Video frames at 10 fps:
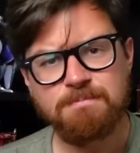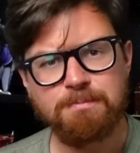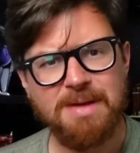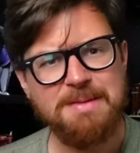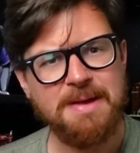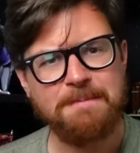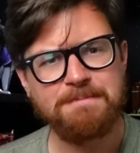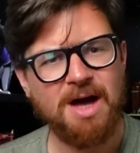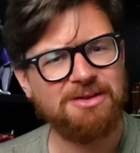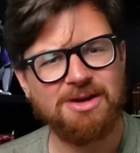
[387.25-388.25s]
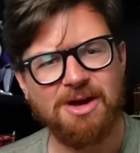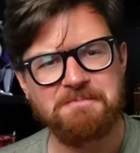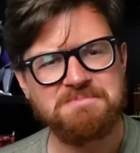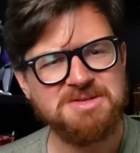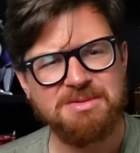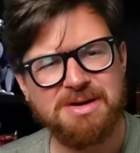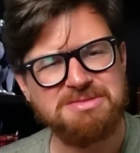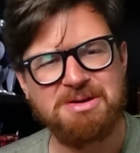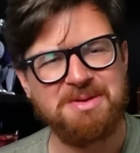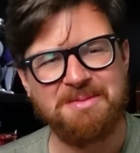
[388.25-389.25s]
Maybe. I don't know. Someone
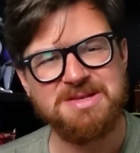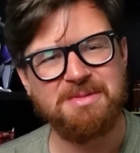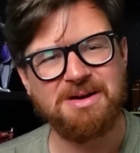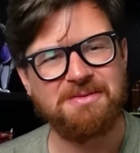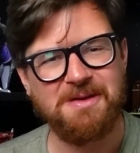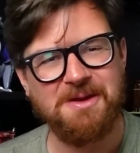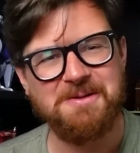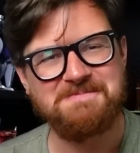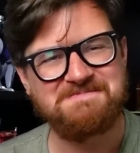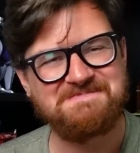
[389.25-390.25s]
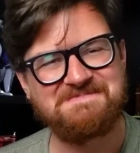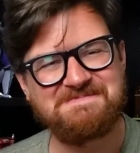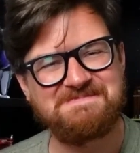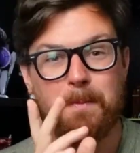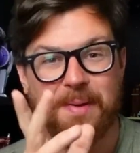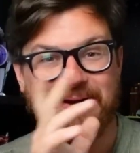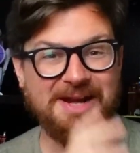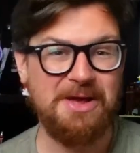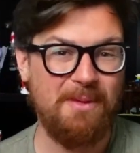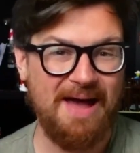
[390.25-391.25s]
else might be coming to mind for you. But
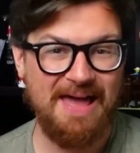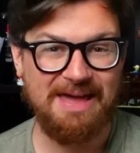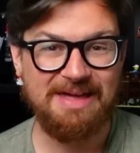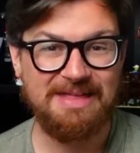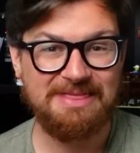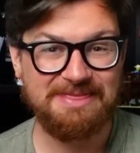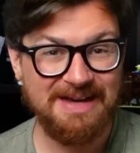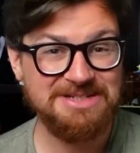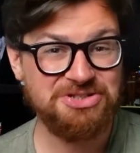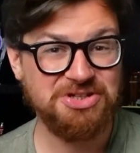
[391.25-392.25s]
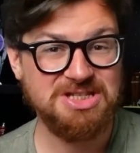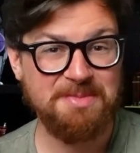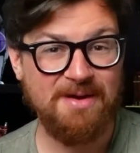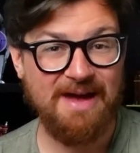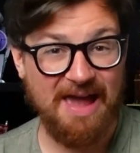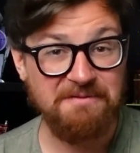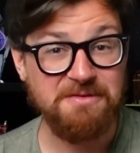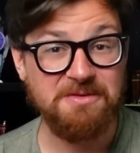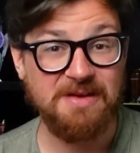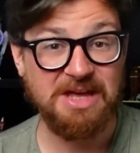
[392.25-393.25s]
anyway, that's just about
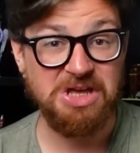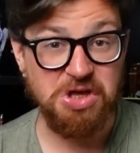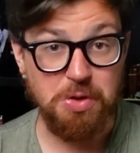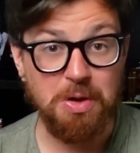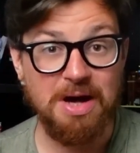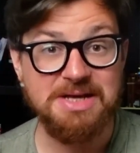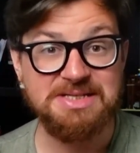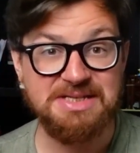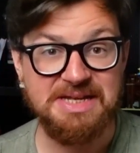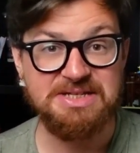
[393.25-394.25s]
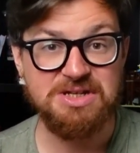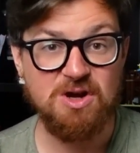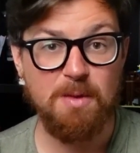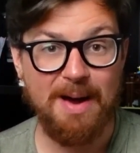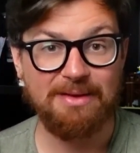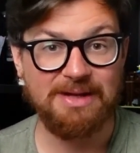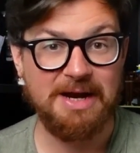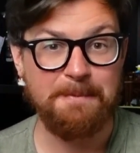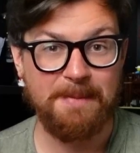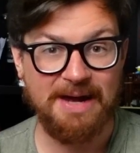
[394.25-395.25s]
everything you guys need to know about the
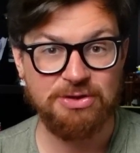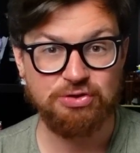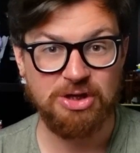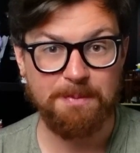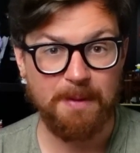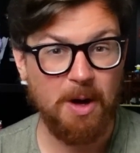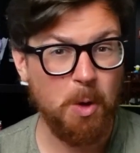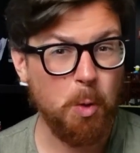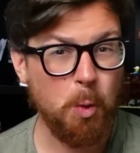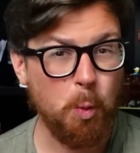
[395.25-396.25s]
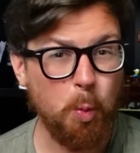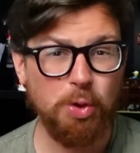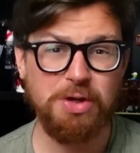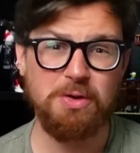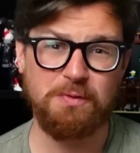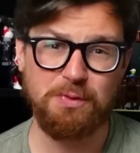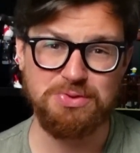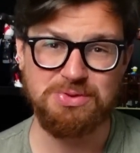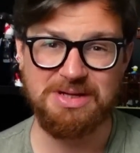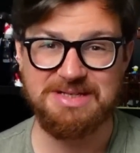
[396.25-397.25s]
name Patrick. But what are your
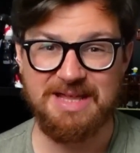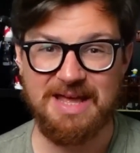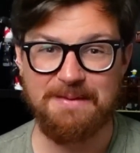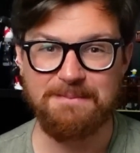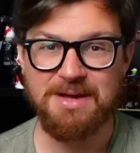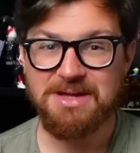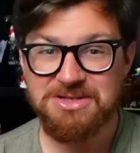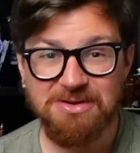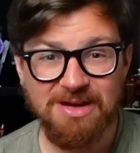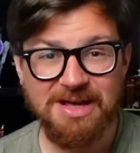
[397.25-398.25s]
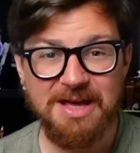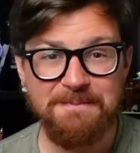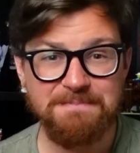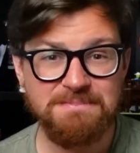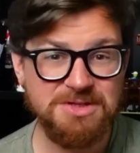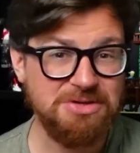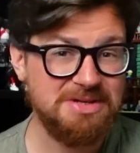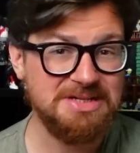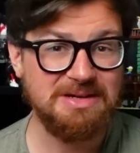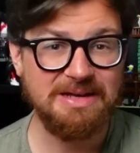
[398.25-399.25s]
thoughts on this name? Do you like it? Do you
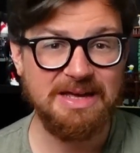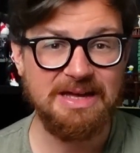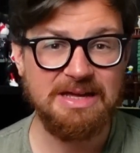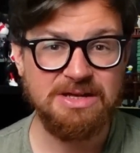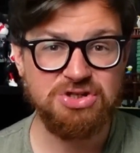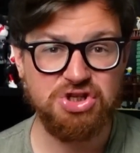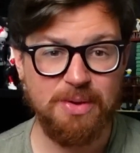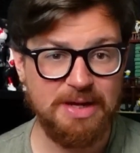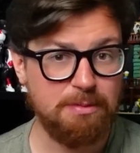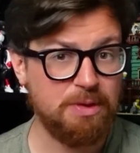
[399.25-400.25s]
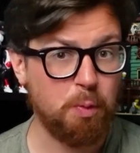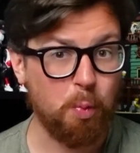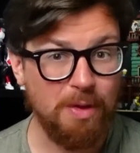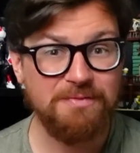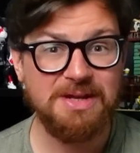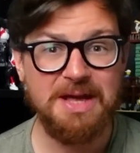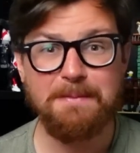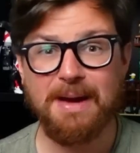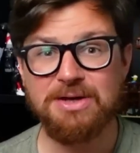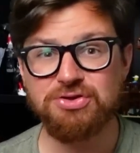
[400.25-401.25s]
dislike it? Do you know anyone with the name
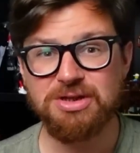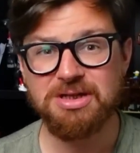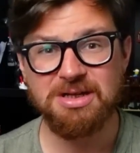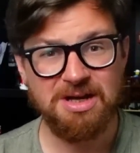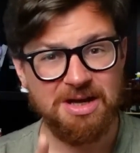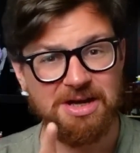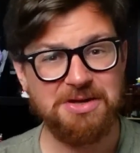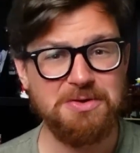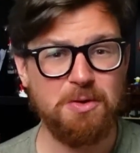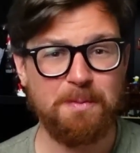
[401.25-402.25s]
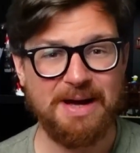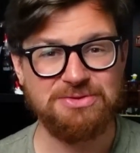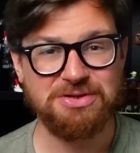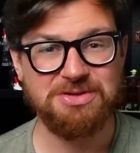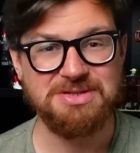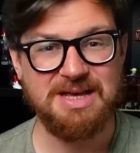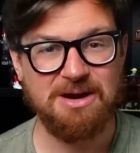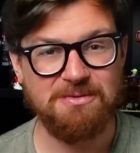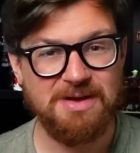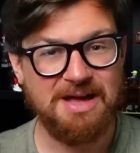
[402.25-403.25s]
Patrick? Are you called Patrick
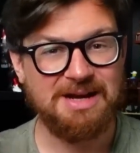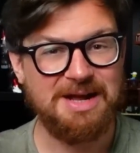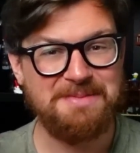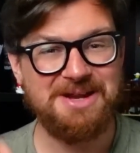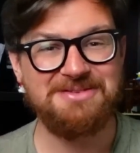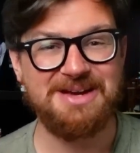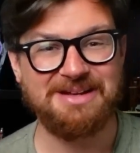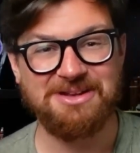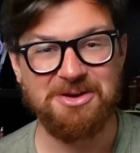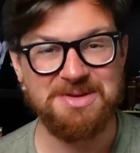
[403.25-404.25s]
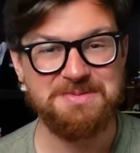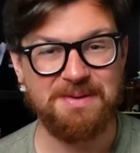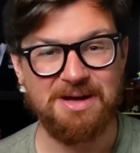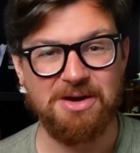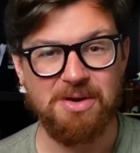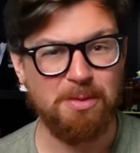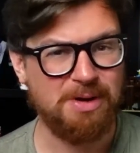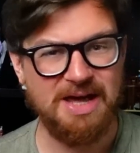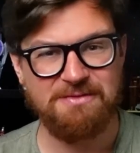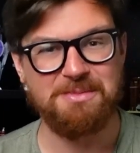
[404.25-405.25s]
yourself? Let me know down in the comments below. I
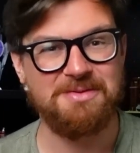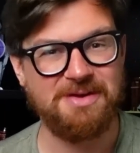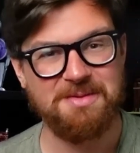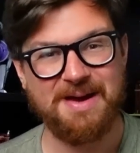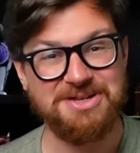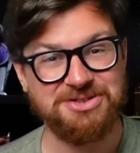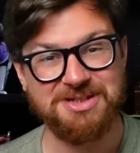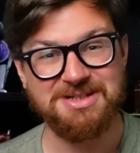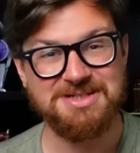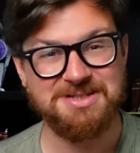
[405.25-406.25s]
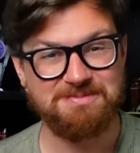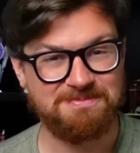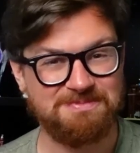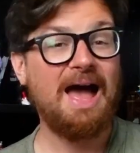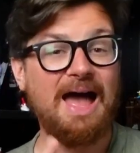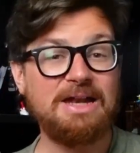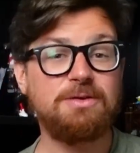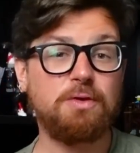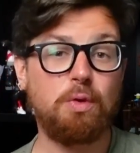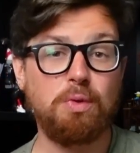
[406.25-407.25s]
want to hear from my fellow Patricks. And
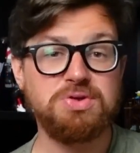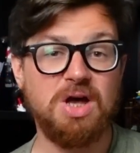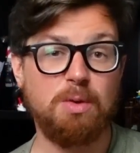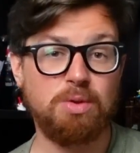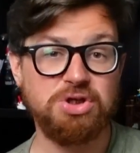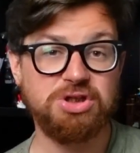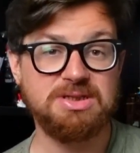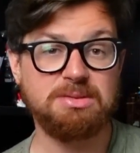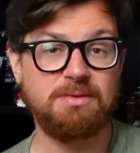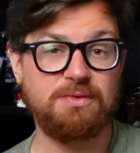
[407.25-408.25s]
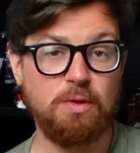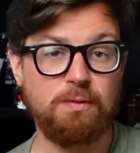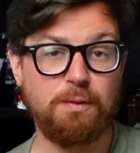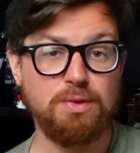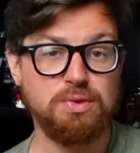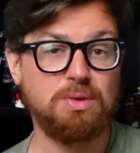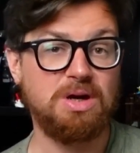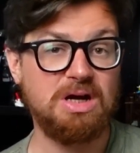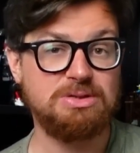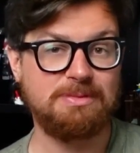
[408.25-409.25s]
of course, I want to share some of your thoughts on
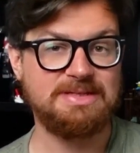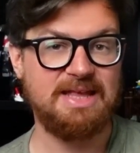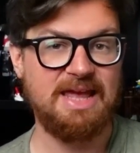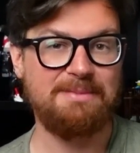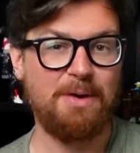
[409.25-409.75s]
last week's name